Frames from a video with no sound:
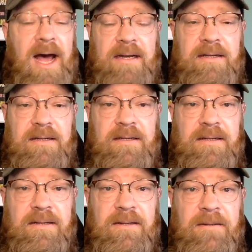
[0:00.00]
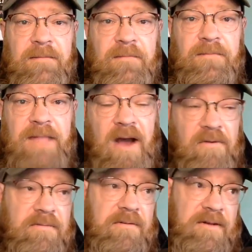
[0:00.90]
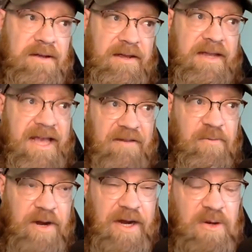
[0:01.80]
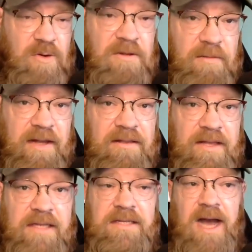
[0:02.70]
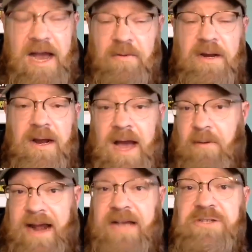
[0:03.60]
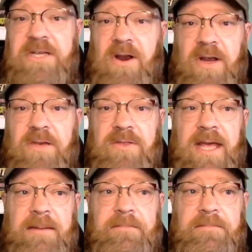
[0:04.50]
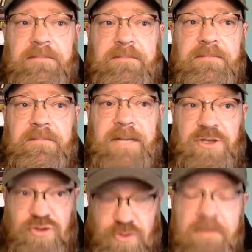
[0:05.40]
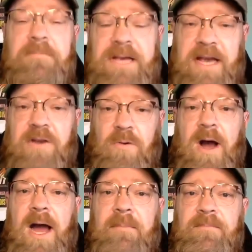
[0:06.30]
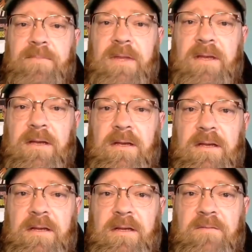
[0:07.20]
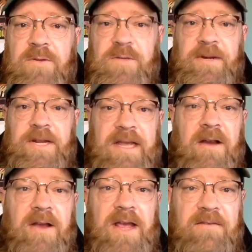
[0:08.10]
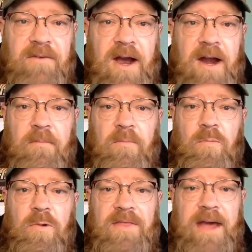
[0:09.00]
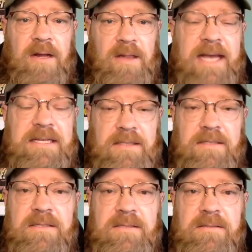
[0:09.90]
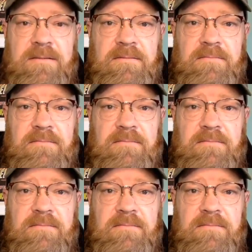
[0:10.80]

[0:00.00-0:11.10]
not. Now, again, if we're going to quibble about things, I would actually argue that it shouldn't be a crime for somebody to carry a firearm without a license,